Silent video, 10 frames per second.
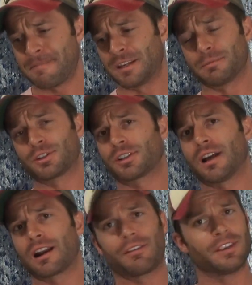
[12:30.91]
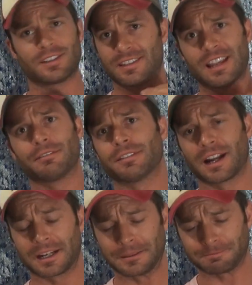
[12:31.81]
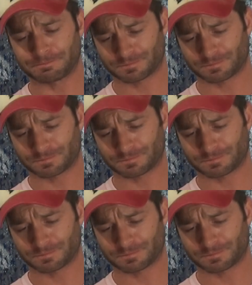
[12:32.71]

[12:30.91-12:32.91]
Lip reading: in your michelada, this is definitely not it.